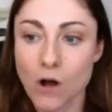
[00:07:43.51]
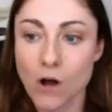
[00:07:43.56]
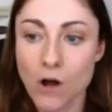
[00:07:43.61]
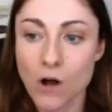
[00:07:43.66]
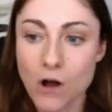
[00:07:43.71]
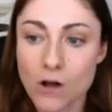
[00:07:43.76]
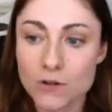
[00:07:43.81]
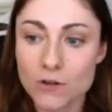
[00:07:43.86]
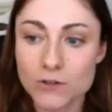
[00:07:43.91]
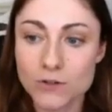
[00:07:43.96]

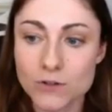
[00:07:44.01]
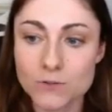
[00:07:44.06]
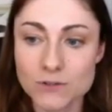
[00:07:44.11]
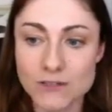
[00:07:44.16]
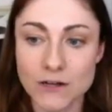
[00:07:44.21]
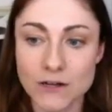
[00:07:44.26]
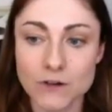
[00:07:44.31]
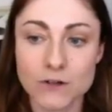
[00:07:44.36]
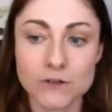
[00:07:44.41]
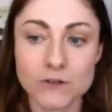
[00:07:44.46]
all new
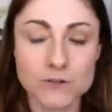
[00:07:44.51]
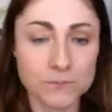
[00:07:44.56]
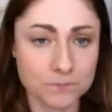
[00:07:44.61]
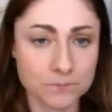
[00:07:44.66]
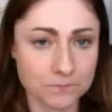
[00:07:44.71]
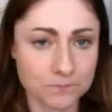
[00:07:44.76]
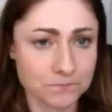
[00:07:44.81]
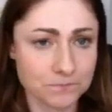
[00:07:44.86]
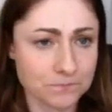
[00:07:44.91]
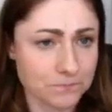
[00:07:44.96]
centers,
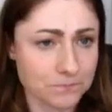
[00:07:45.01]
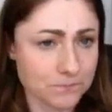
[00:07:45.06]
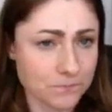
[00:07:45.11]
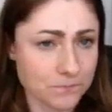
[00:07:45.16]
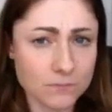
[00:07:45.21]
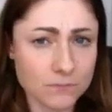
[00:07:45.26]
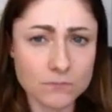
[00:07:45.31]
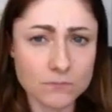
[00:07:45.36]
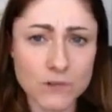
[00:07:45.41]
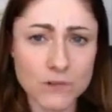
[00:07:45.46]

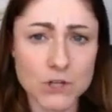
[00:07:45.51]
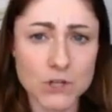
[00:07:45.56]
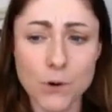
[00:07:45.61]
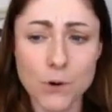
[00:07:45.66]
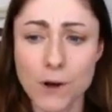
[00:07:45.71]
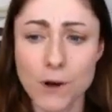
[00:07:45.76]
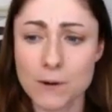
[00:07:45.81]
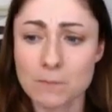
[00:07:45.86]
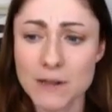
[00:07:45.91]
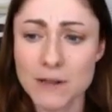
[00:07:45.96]

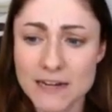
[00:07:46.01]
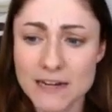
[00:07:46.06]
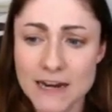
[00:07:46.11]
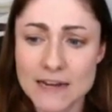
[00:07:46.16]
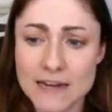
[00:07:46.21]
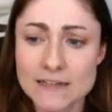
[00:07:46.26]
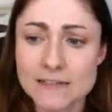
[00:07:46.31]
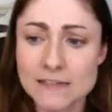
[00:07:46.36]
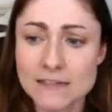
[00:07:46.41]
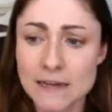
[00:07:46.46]
on
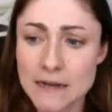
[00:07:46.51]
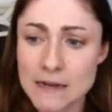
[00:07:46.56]
Mondays.